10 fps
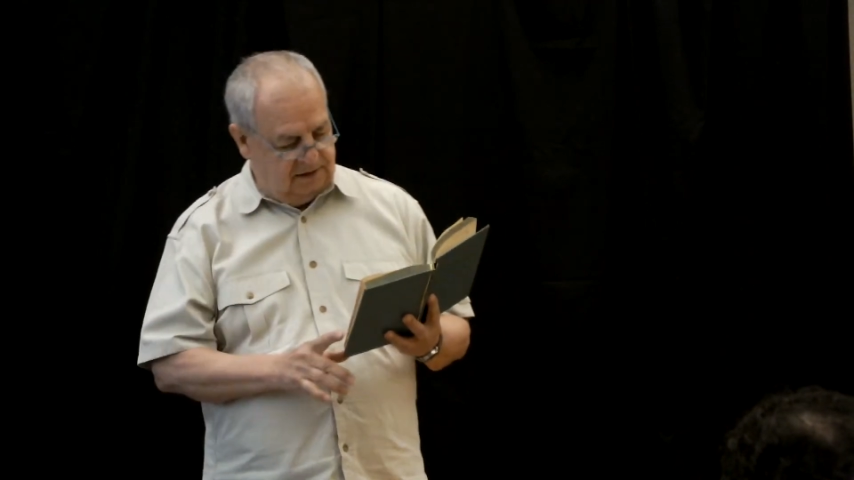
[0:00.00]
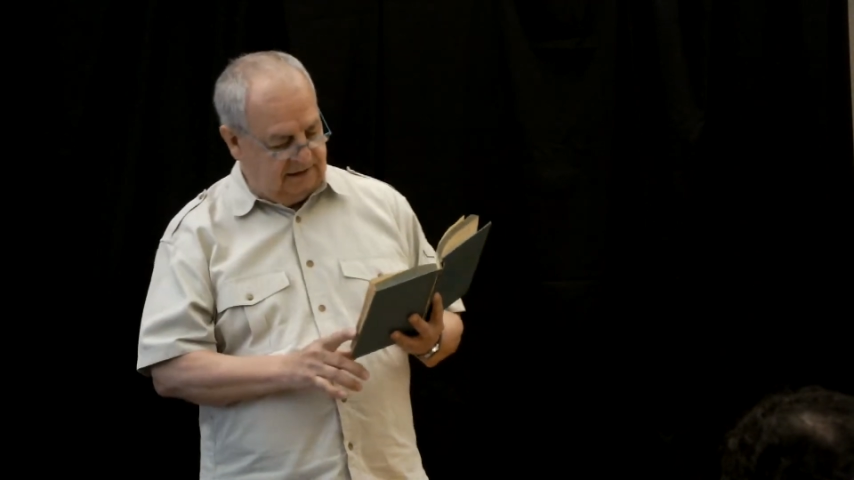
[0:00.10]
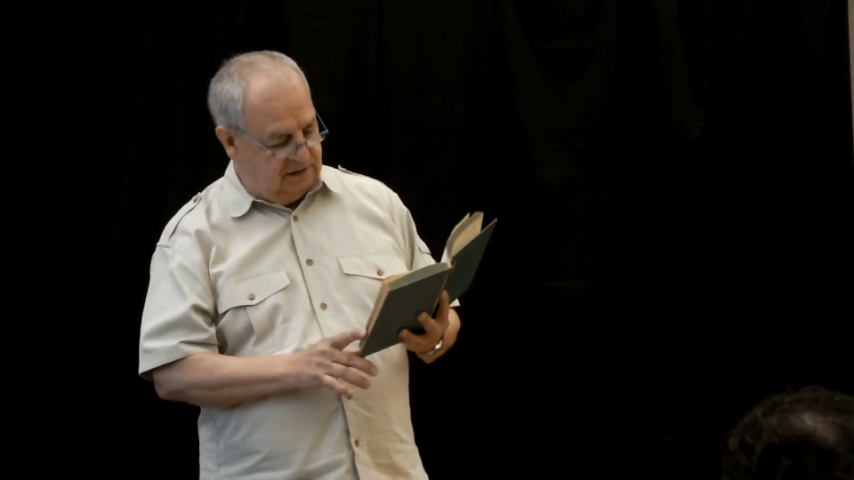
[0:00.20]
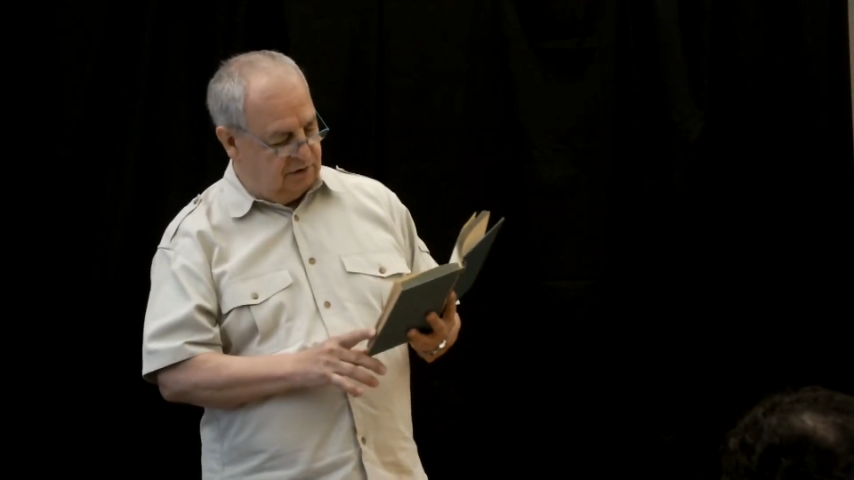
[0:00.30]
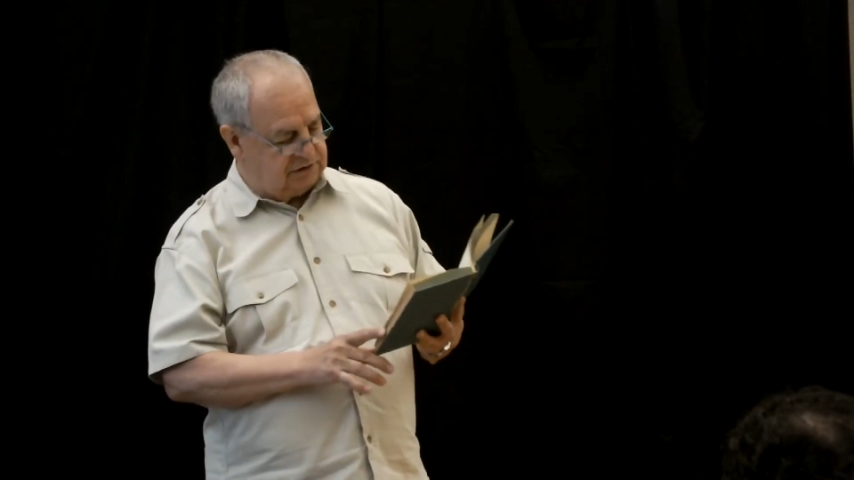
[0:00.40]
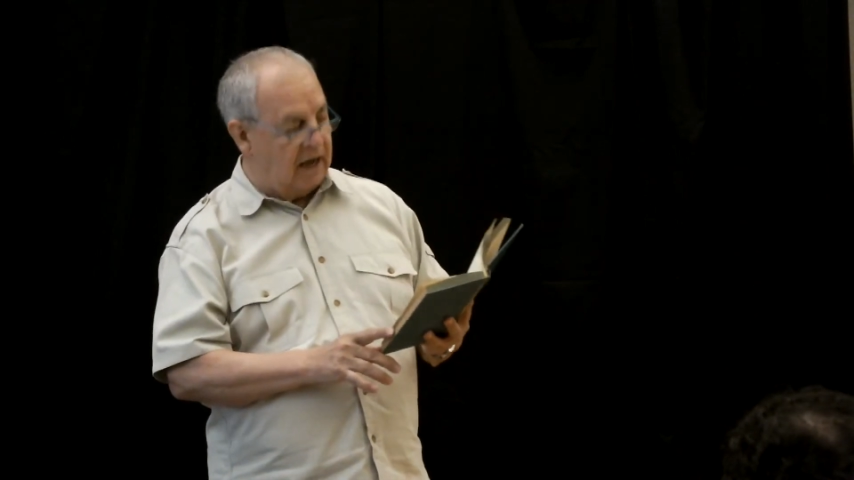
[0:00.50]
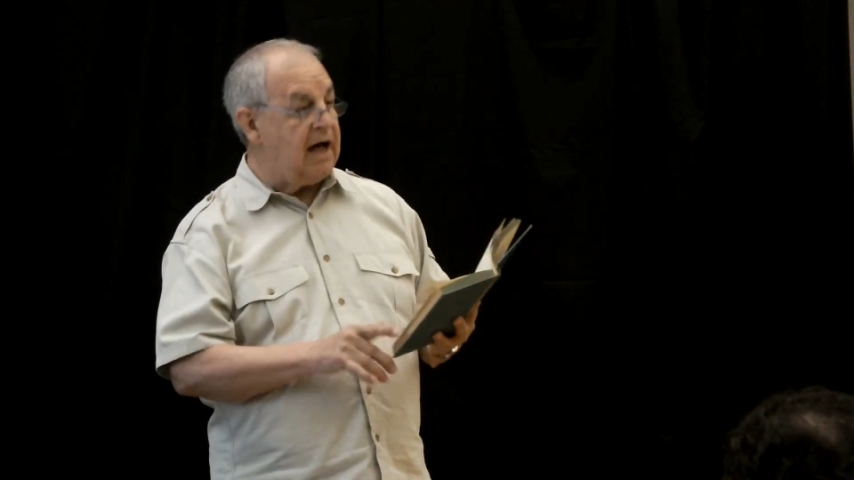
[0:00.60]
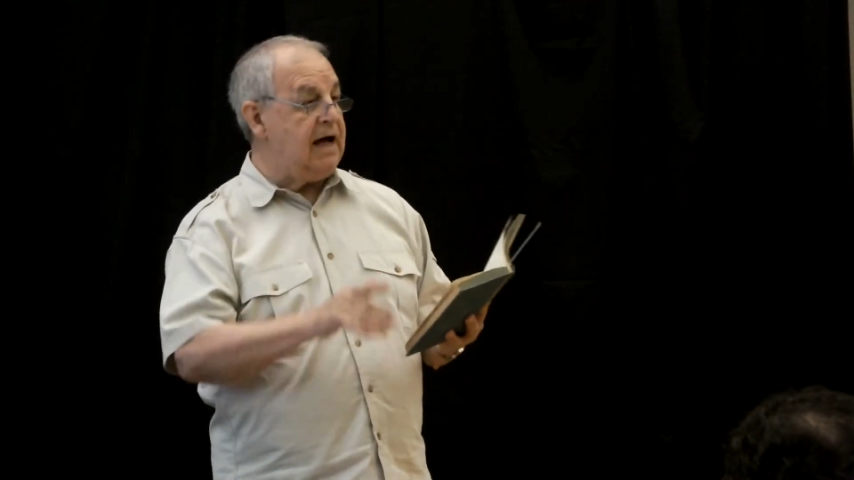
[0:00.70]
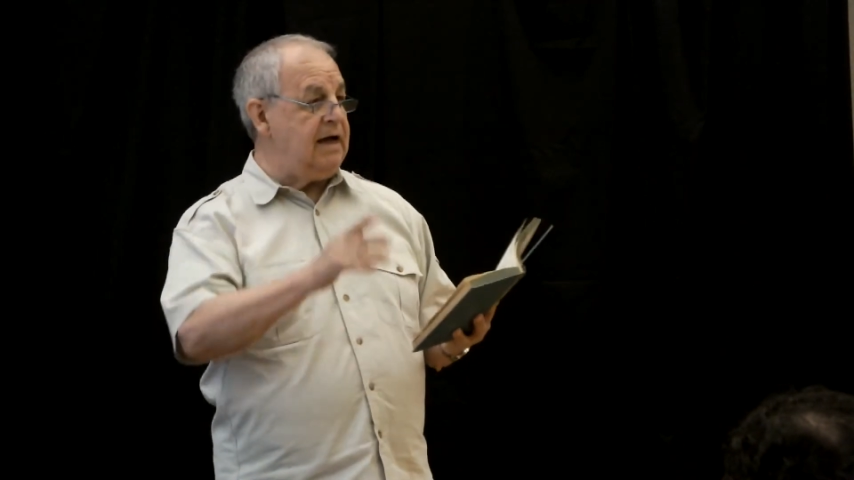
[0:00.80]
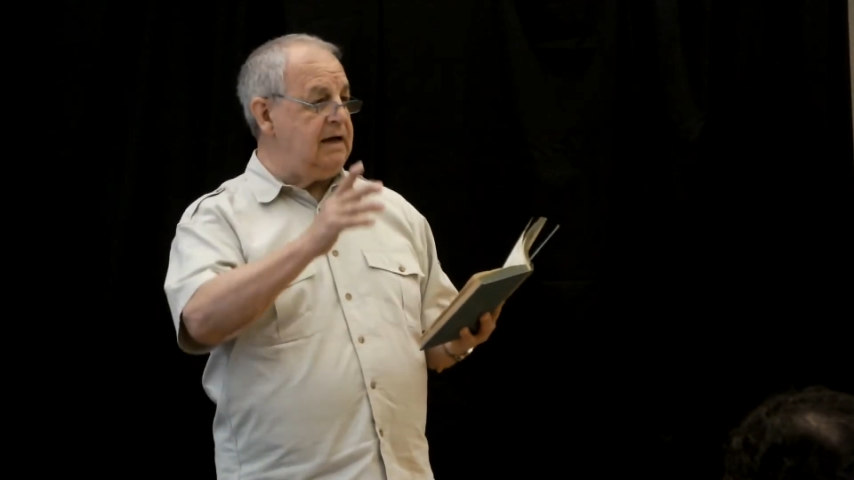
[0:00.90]
He looked
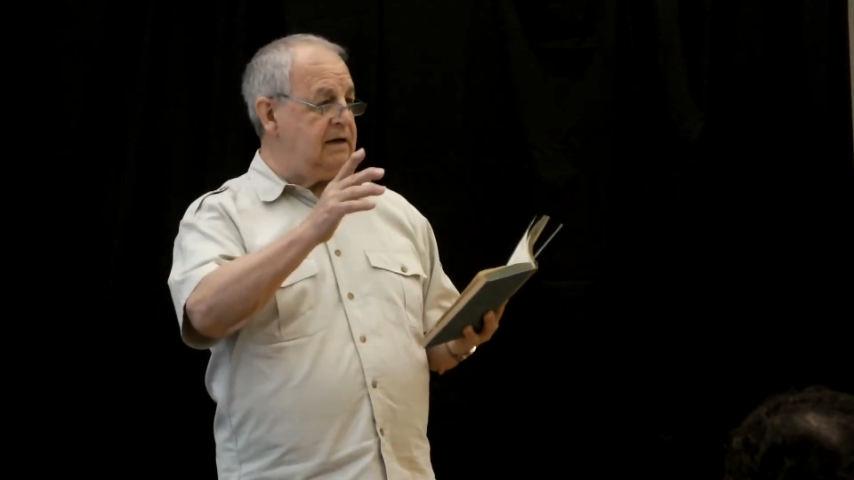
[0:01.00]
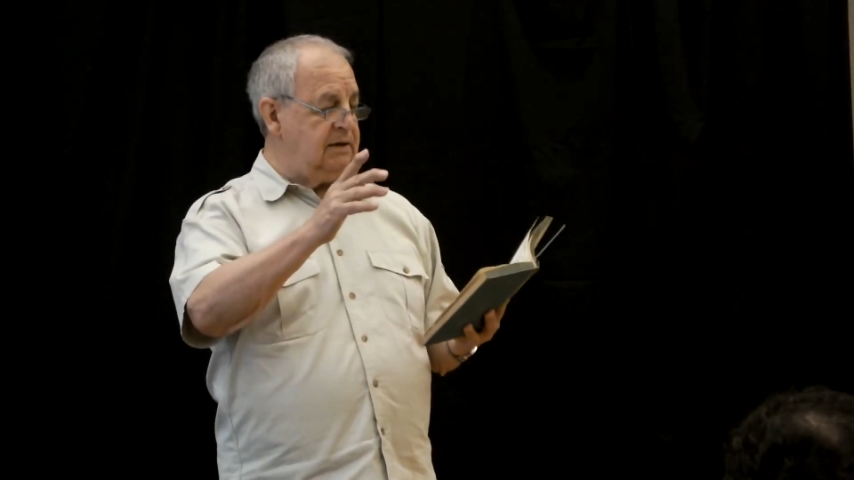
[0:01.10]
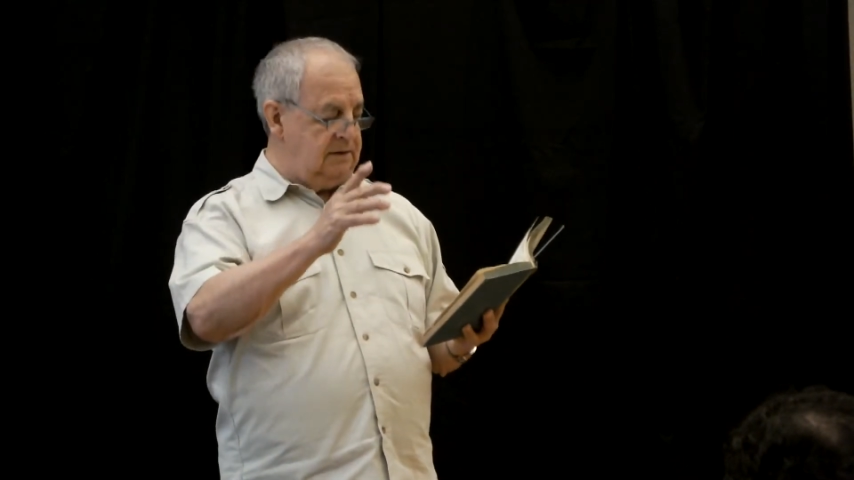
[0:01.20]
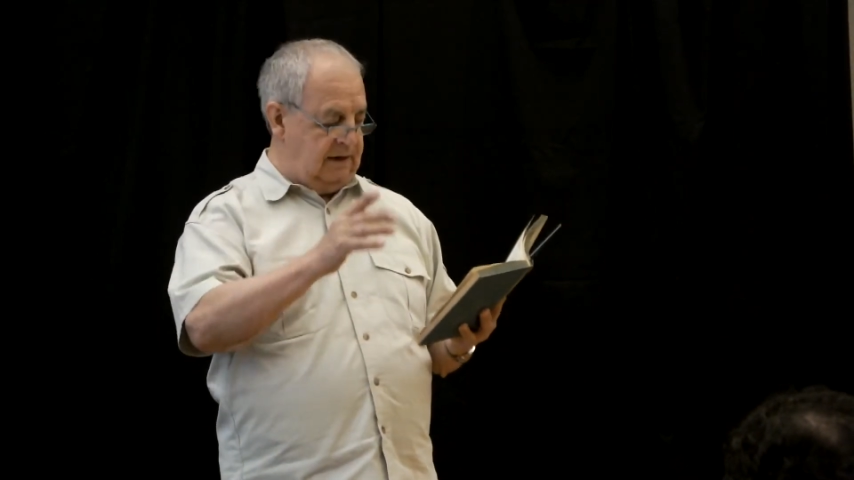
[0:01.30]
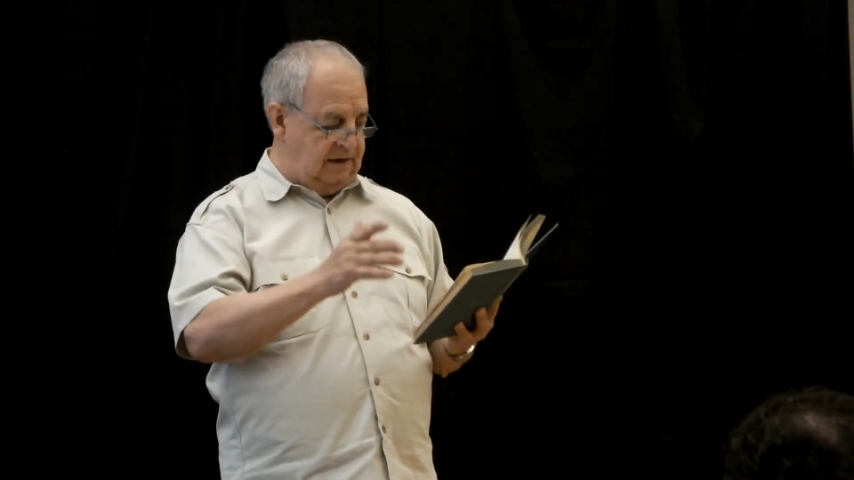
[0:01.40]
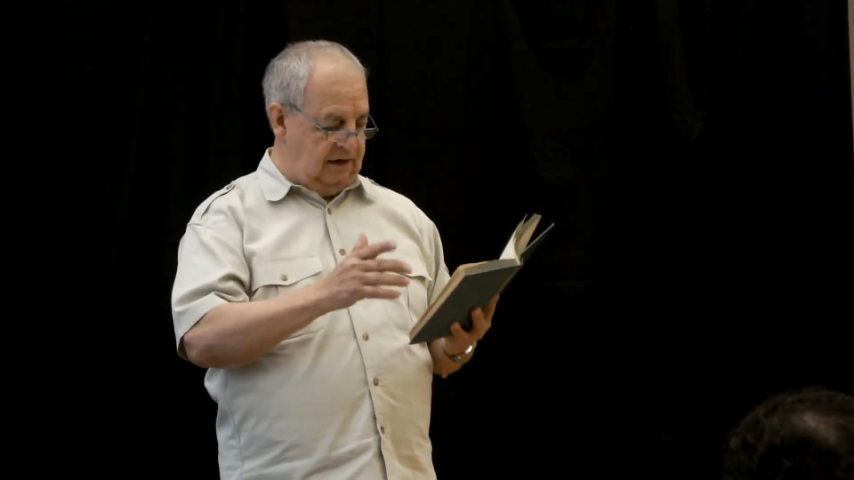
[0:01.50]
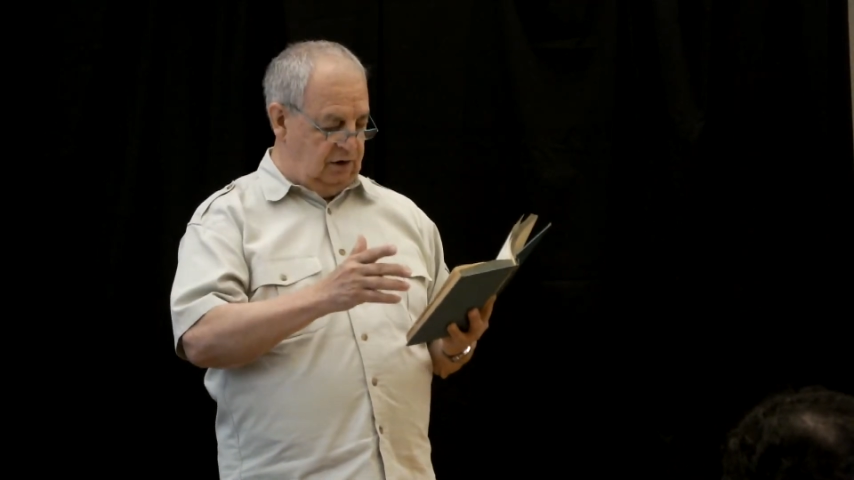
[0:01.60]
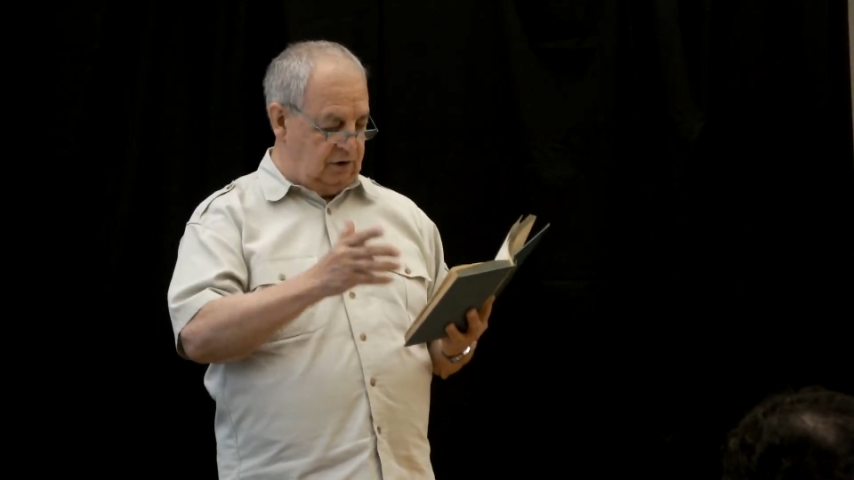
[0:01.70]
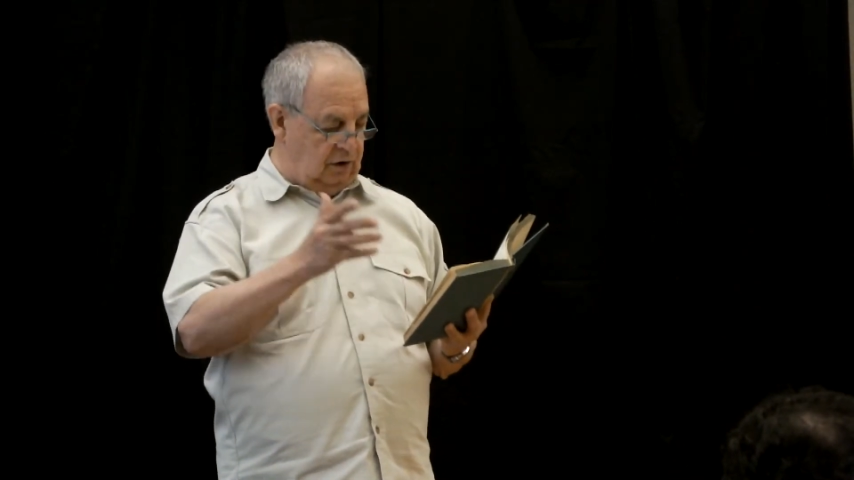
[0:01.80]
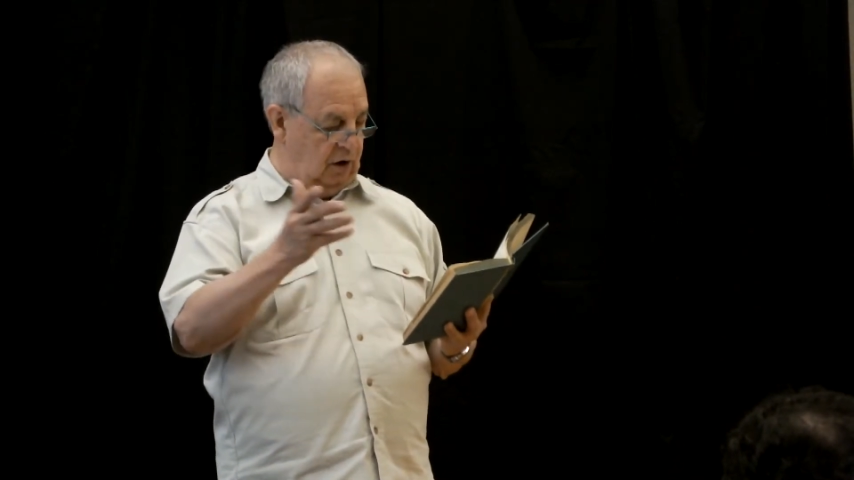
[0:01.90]
high and he
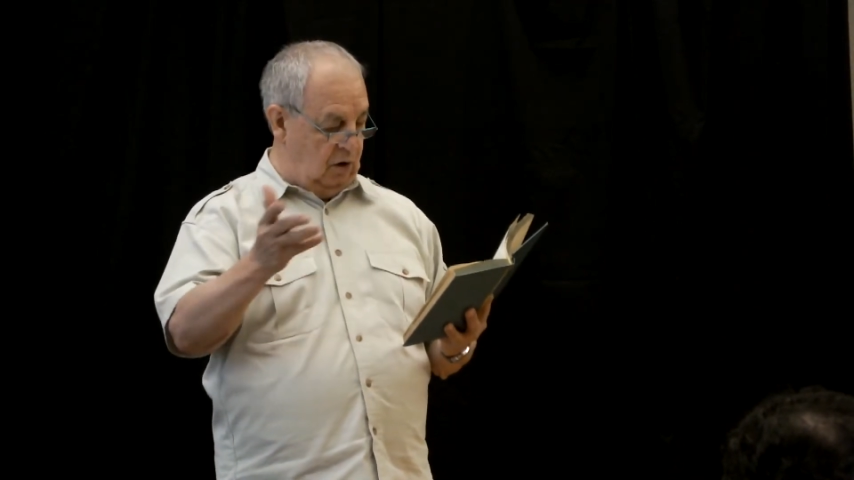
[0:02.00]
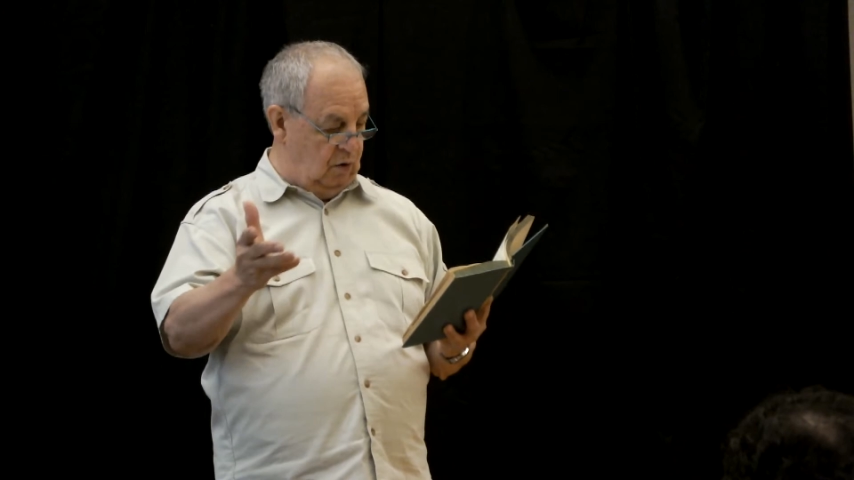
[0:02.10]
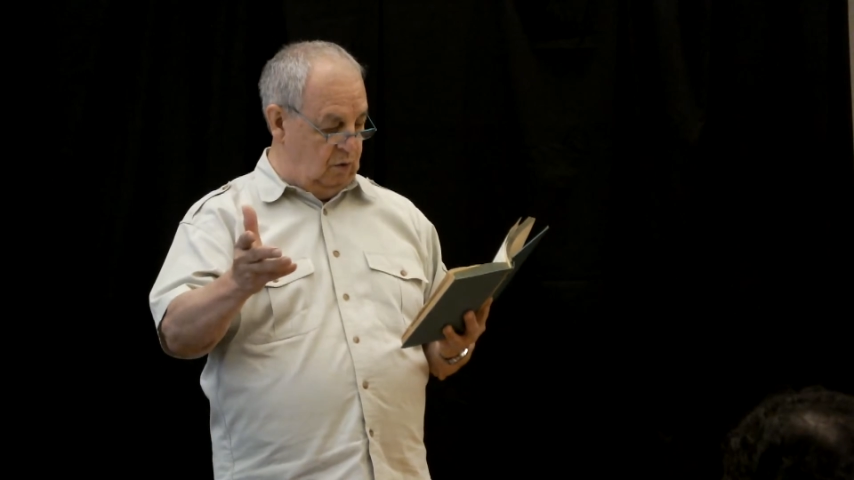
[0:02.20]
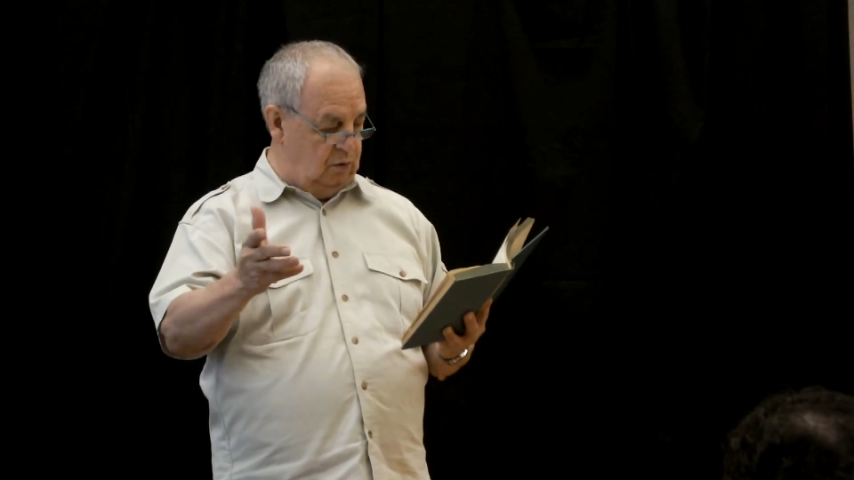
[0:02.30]
looked low.